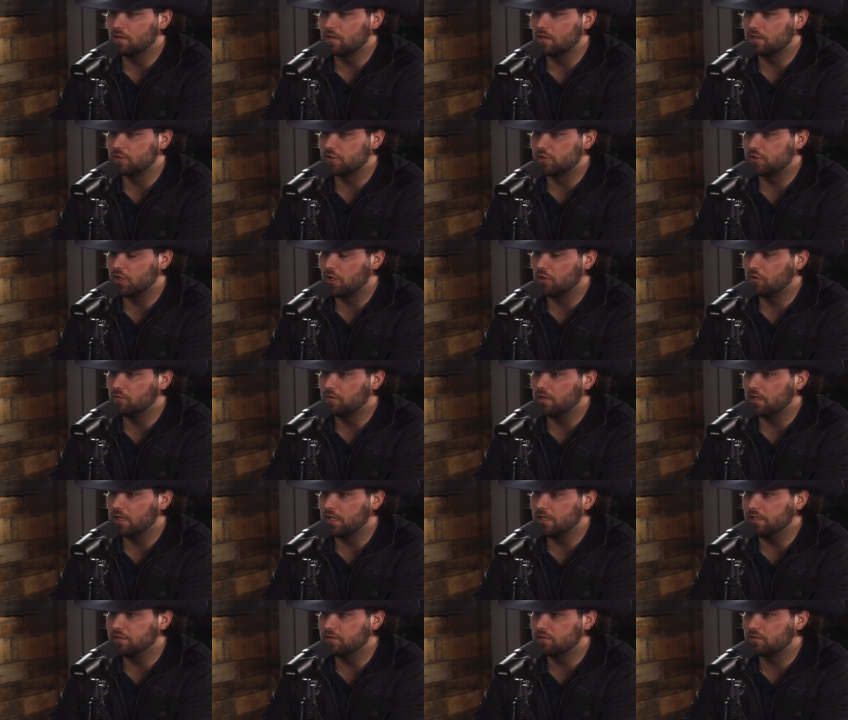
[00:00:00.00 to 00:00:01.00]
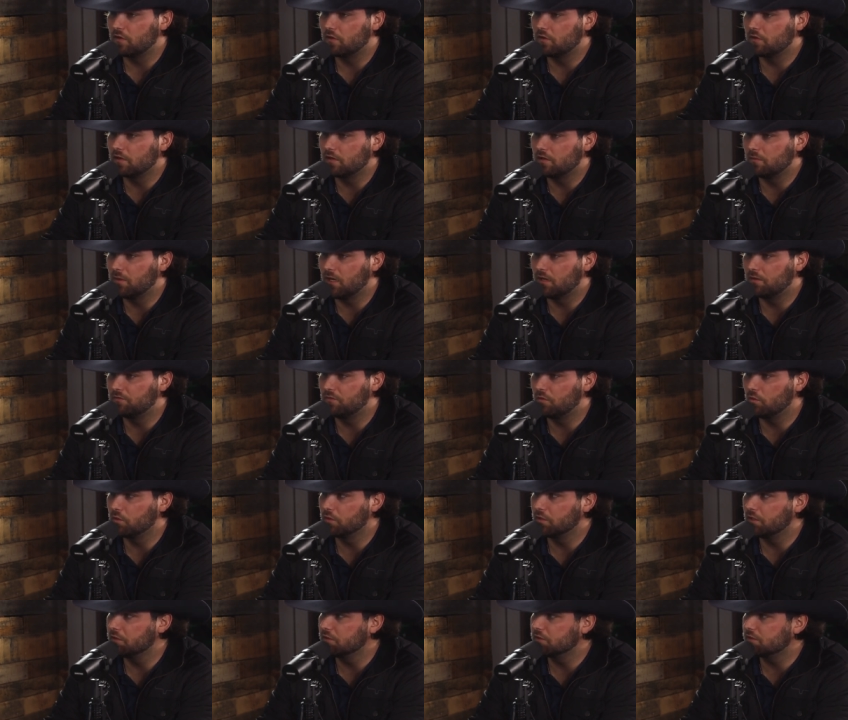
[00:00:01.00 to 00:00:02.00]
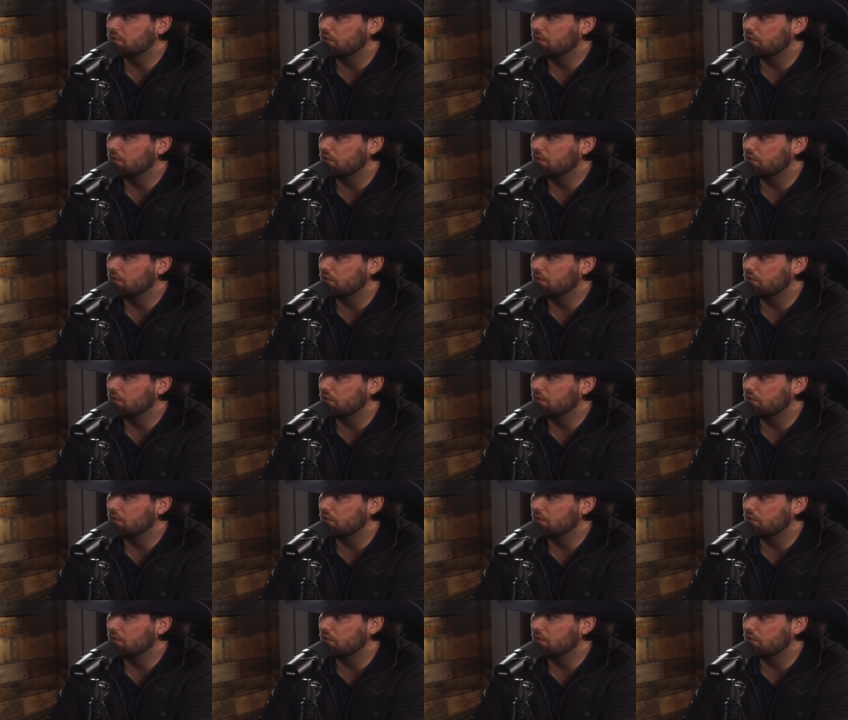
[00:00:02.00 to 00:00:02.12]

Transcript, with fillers: a show that he started about four years